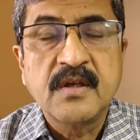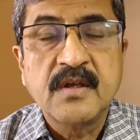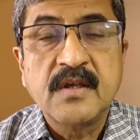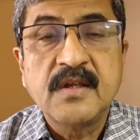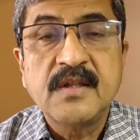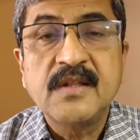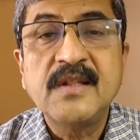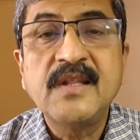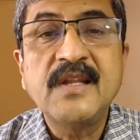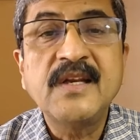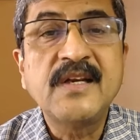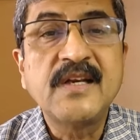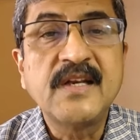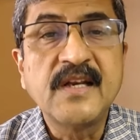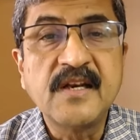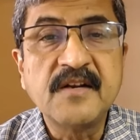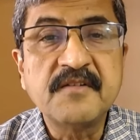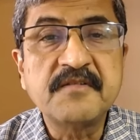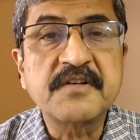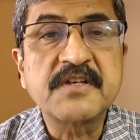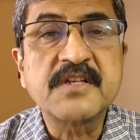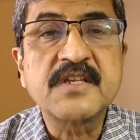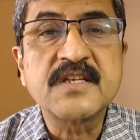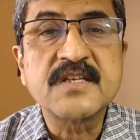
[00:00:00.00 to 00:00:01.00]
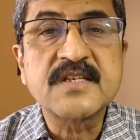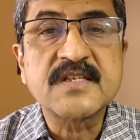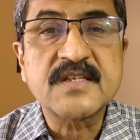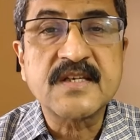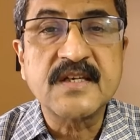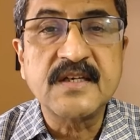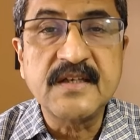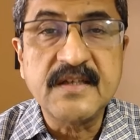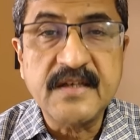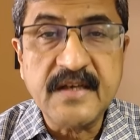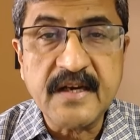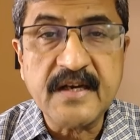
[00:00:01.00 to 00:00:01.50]
They deliver this
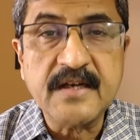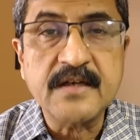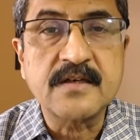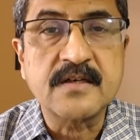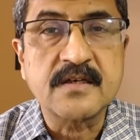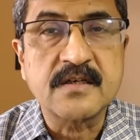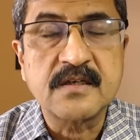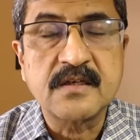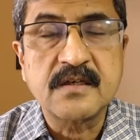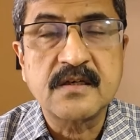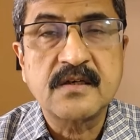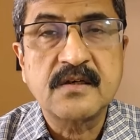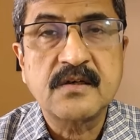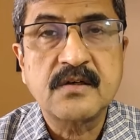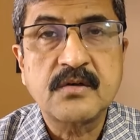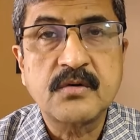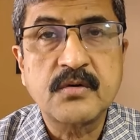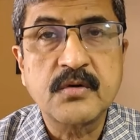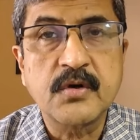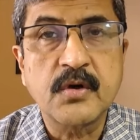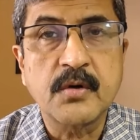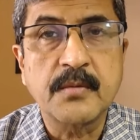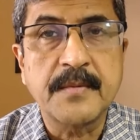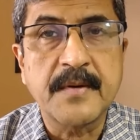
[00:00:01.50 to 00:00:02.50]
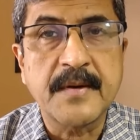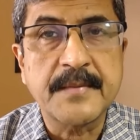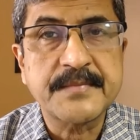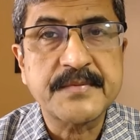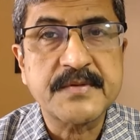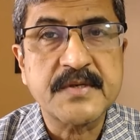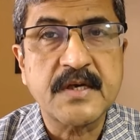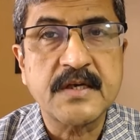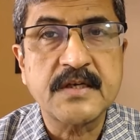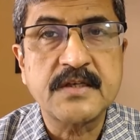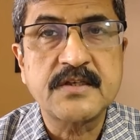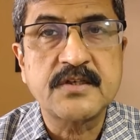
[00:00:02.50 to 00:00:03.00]
content to your
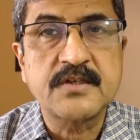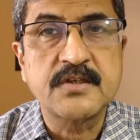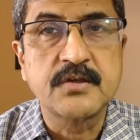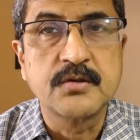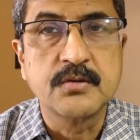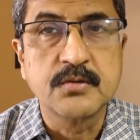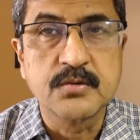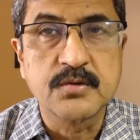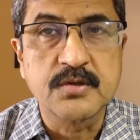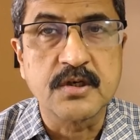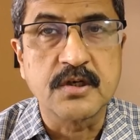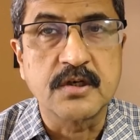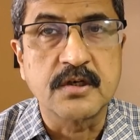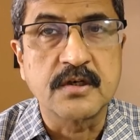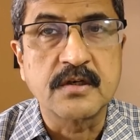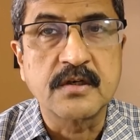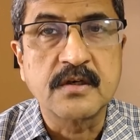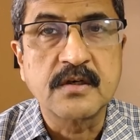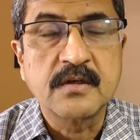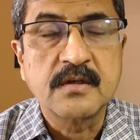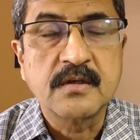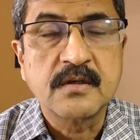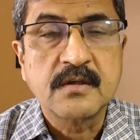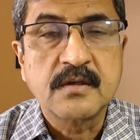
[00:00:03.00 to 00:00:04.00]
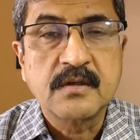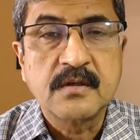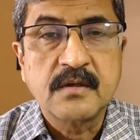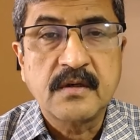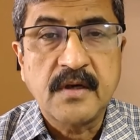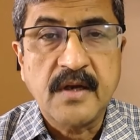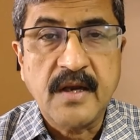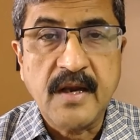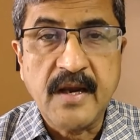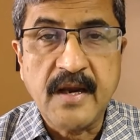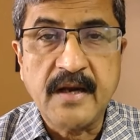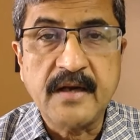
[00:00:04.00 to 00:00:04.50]
website's user,
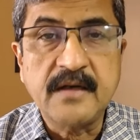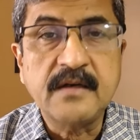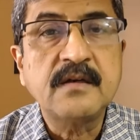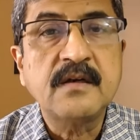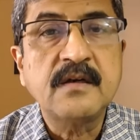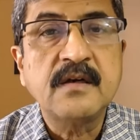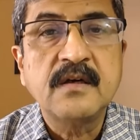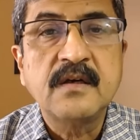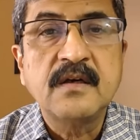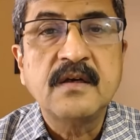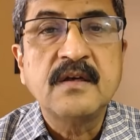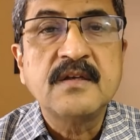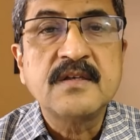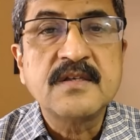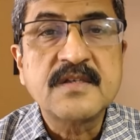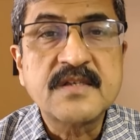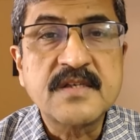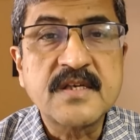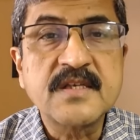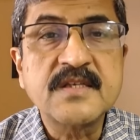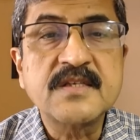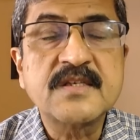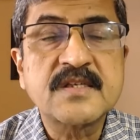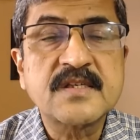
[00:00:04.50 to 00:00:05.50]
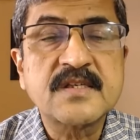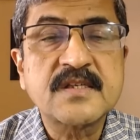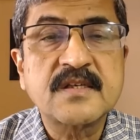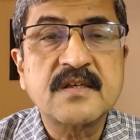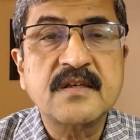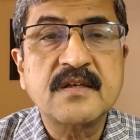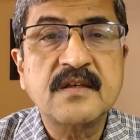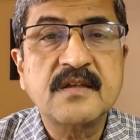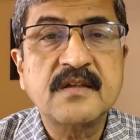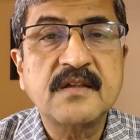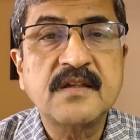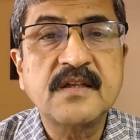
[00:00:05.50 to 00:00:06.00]
and since
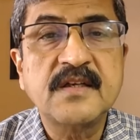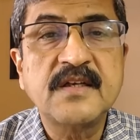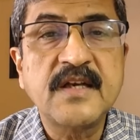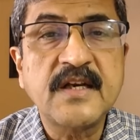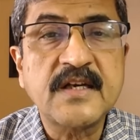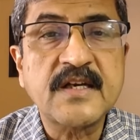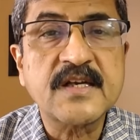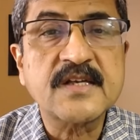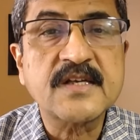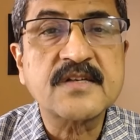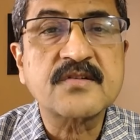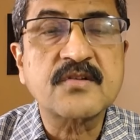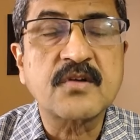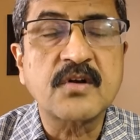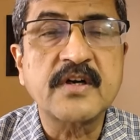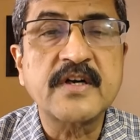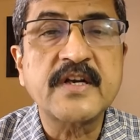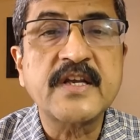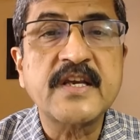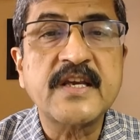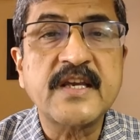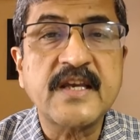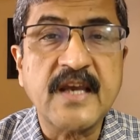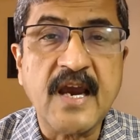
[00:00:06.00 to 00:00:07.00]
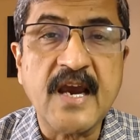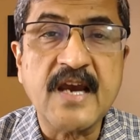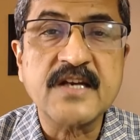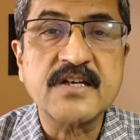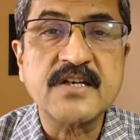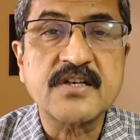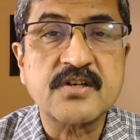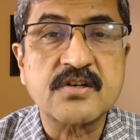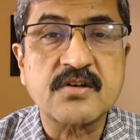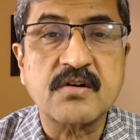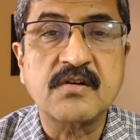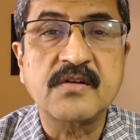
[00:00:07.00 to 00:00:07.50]
the data is already
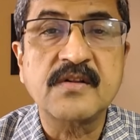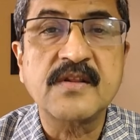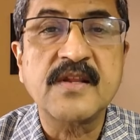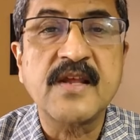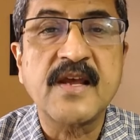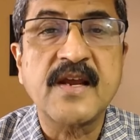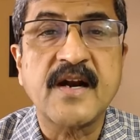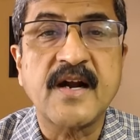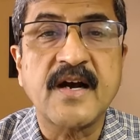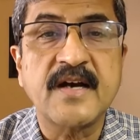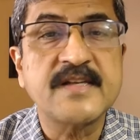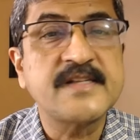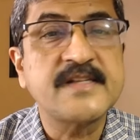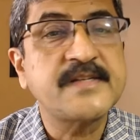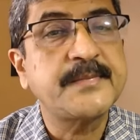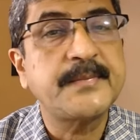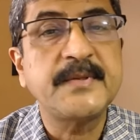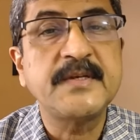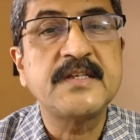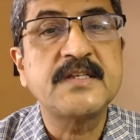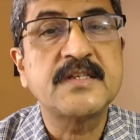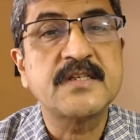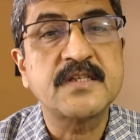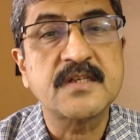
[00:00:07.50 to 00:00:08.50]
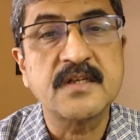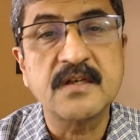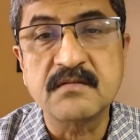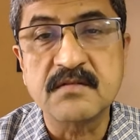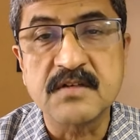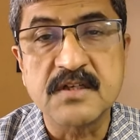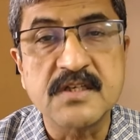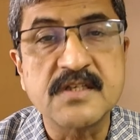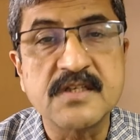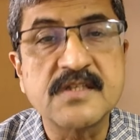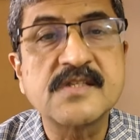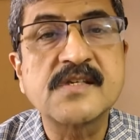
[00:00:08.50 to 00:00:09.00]
cached on their high-speed
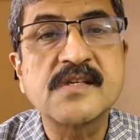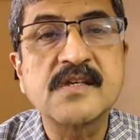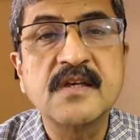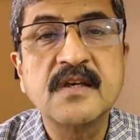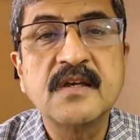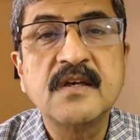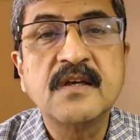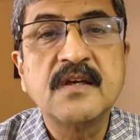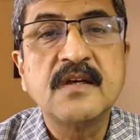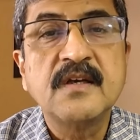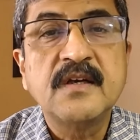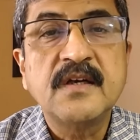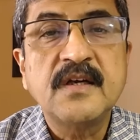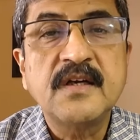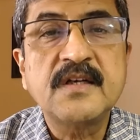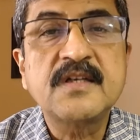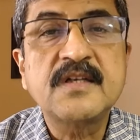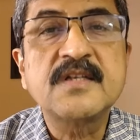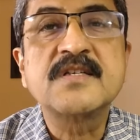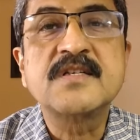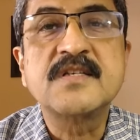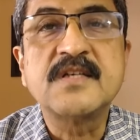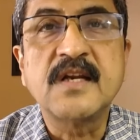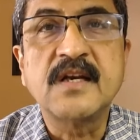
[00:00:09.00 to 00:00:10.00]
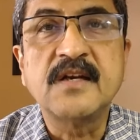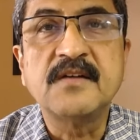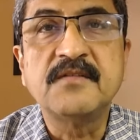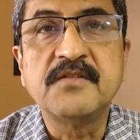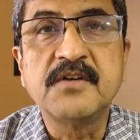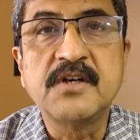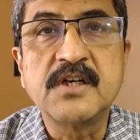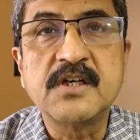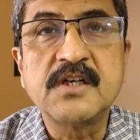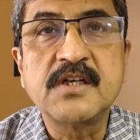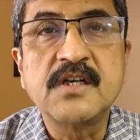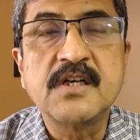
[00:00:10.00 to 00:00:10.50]
servers, it is
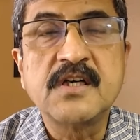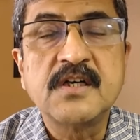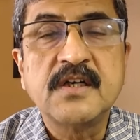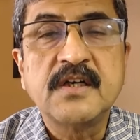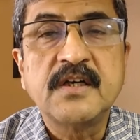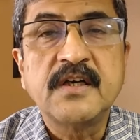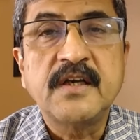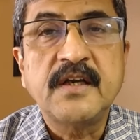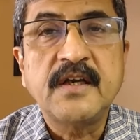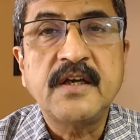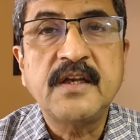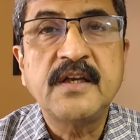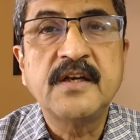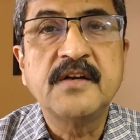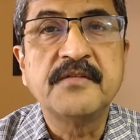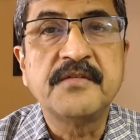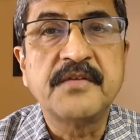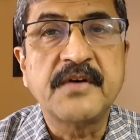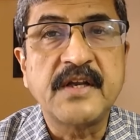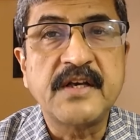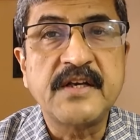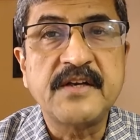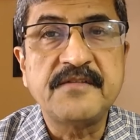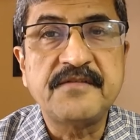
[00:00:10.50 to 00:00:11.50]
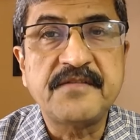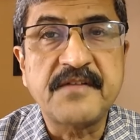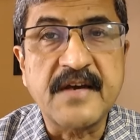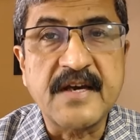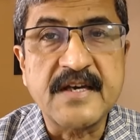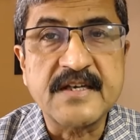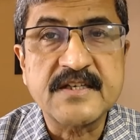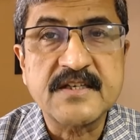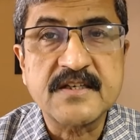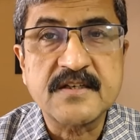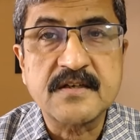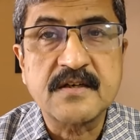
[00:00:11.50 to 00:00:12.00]
delivered in a very
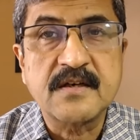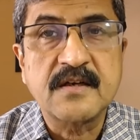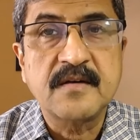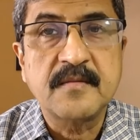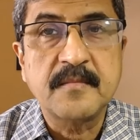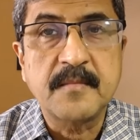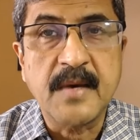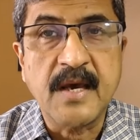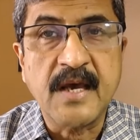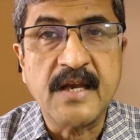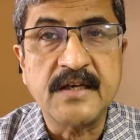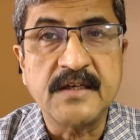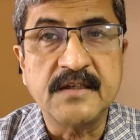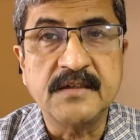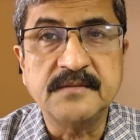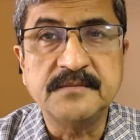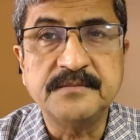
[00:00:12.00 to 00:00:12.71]
fast manner.